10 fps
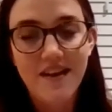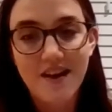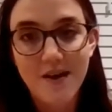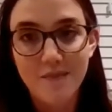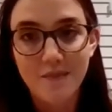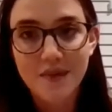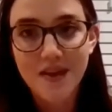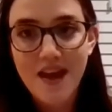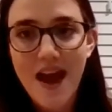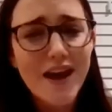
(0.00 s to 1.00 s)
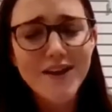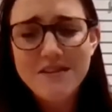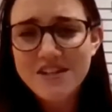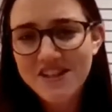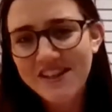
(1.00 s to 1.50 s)
And
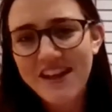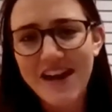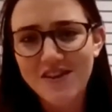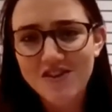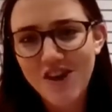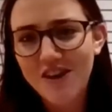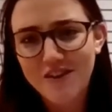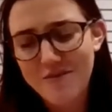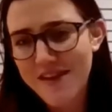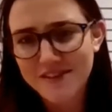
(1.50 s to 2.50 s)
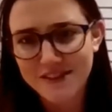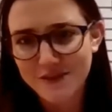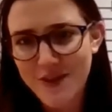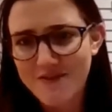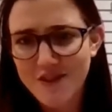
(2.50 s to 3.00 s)
especially, Charlotte's amazing
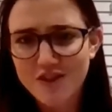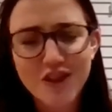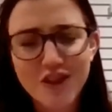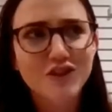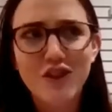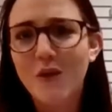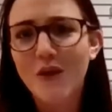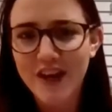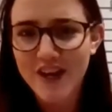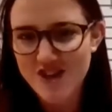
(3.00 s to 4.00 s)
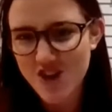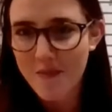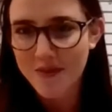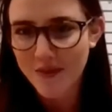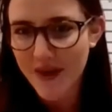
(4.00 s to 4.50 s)
as well. She's like so good at her
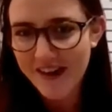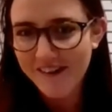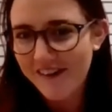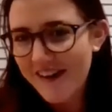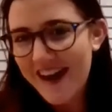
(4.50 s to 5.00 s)
job as well.